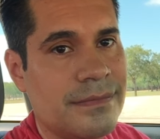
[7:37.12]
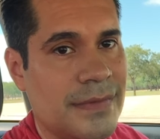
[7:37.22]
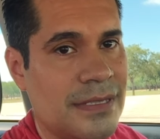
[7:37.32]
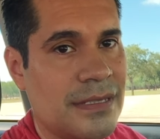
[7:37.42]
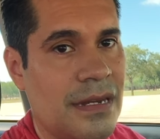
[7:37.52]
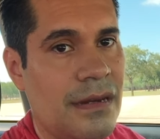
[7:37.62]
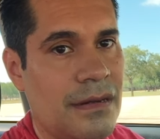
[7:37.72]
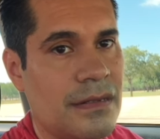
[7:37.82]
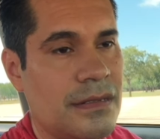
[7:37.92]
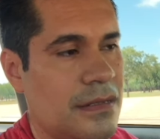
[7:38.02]
these
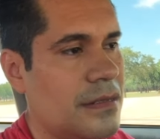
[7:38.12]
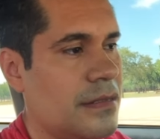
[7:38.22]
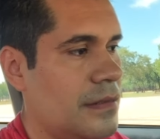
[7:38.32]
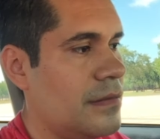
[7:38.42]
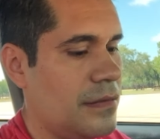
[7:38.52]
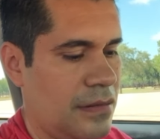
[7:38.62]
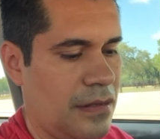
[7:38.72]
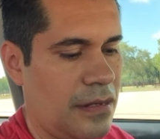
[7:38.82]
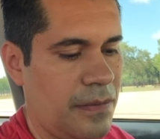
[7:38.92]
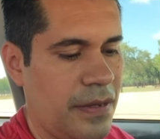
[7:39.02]
cars
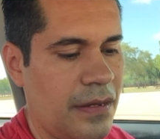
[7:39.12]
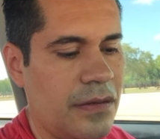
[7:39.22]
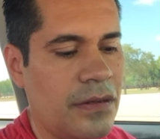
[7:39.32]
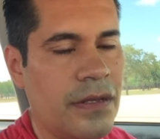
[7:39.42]
are very good